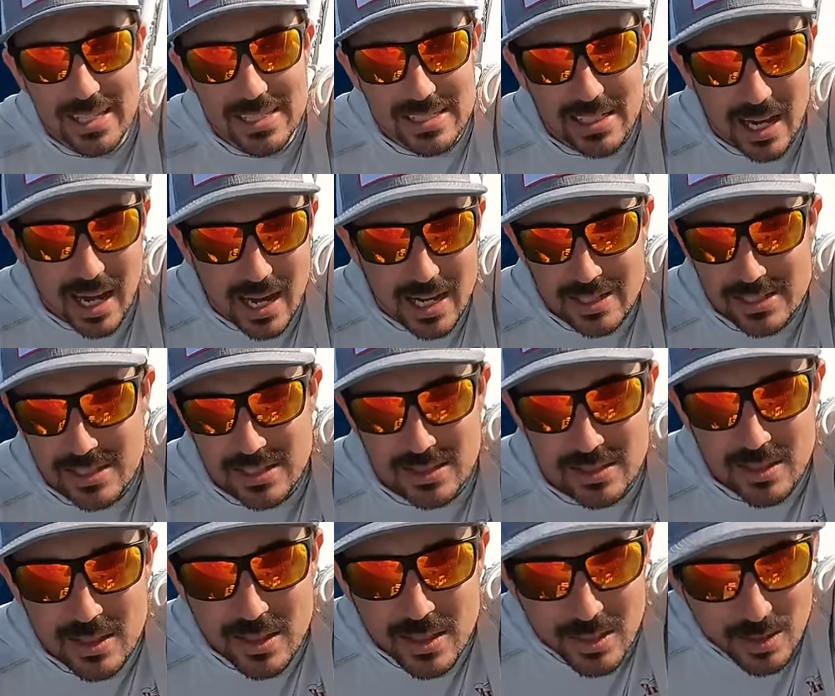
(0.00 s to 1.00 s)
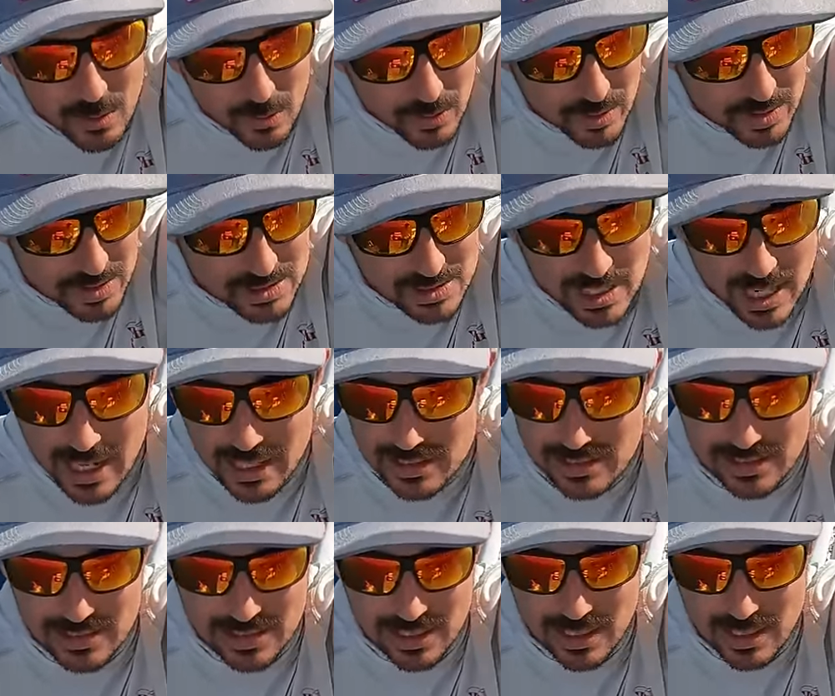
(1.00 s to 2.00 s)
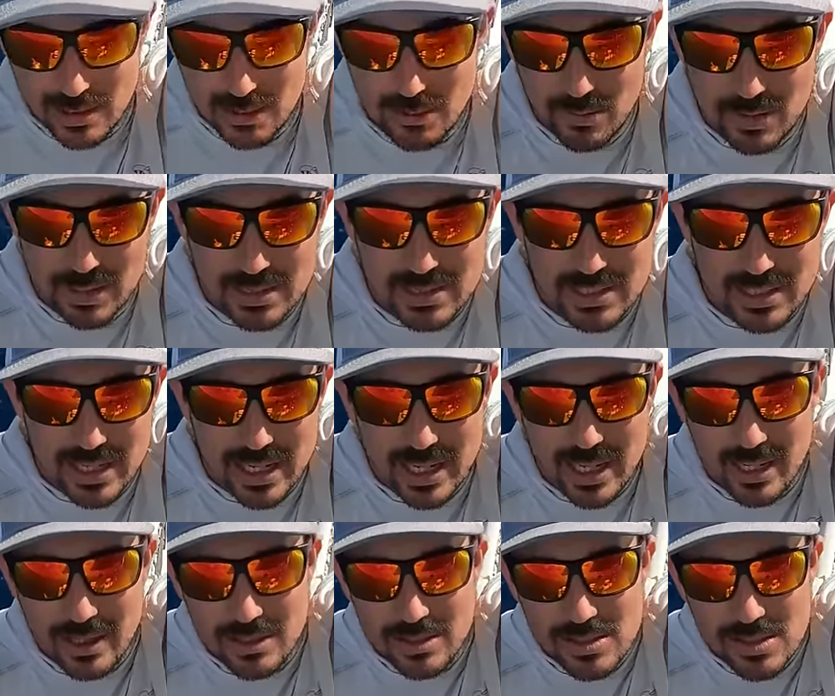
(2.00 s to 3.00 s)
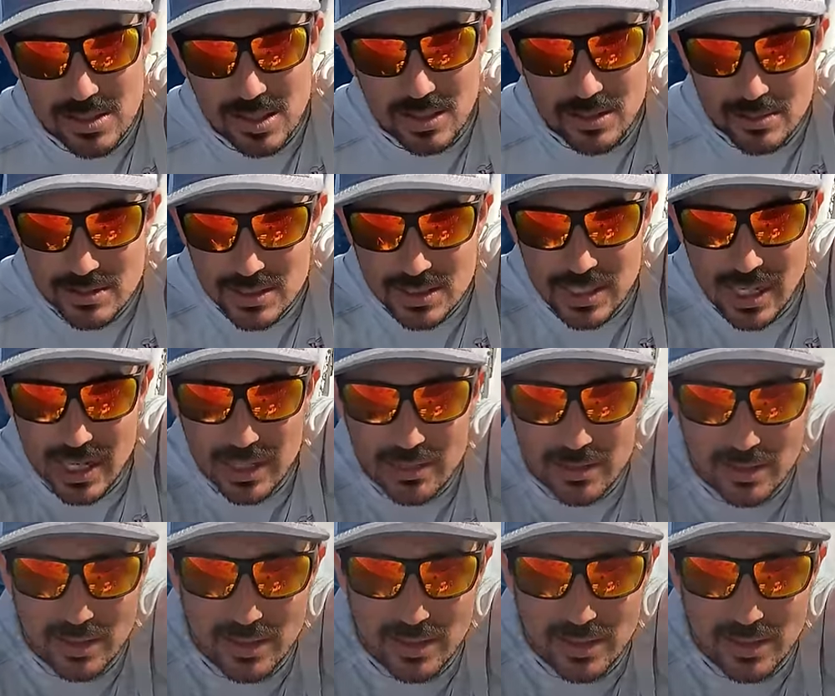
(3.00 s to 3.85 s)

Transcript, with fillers: these guys and we're just kind of seeing what's there. So stay